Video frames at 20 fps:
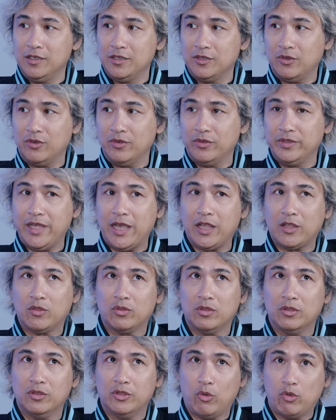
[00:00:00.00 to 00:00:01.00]
So
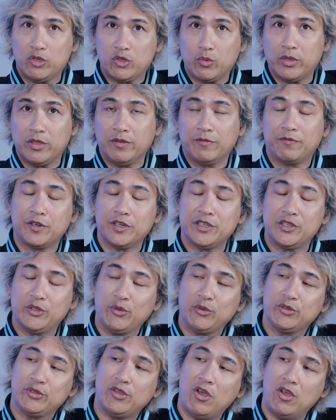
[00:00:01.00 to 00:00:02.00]
those were the first
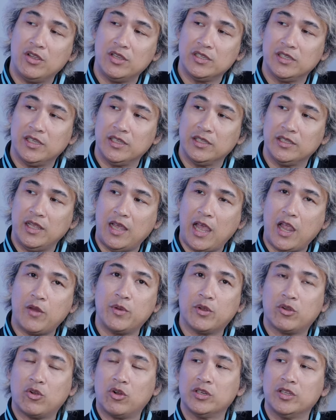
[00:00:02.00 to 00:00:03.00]
2 songs that I
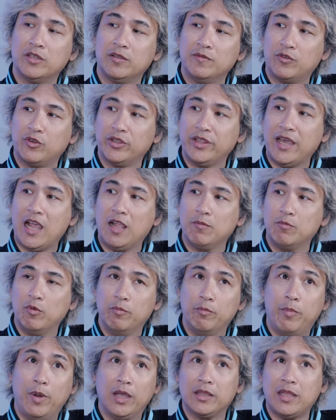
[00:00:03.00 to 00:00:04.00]
recorded for the
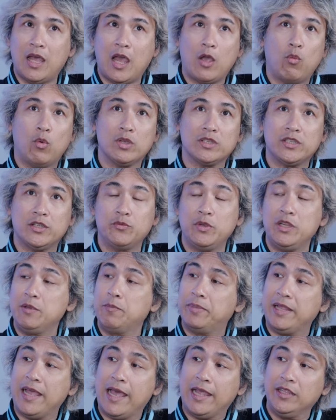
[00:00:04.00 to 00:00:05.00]
album. But I wasn't really
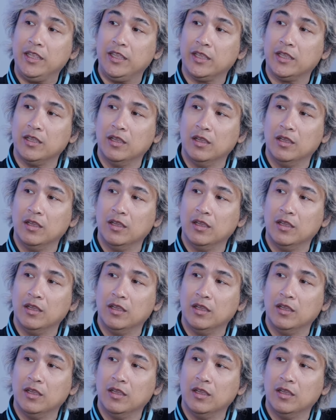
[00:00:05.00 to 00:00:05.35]
planning